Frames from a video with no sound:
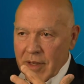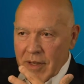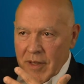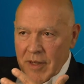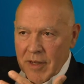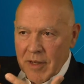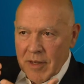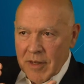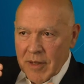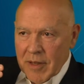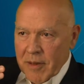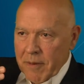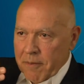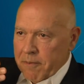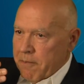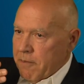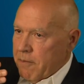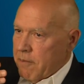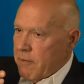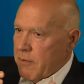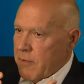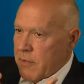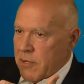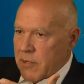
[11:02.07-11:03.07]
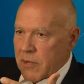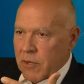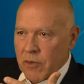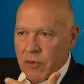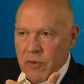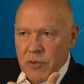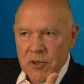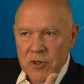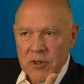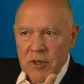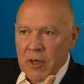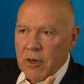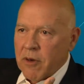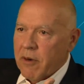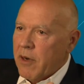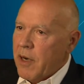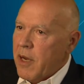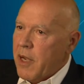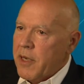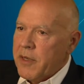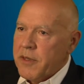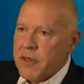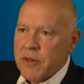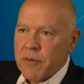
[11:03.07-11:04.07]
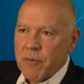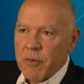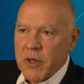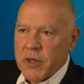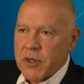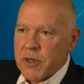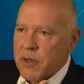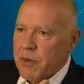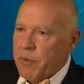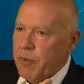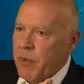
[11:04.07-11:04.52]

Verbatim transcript: uh, to synchronize as much as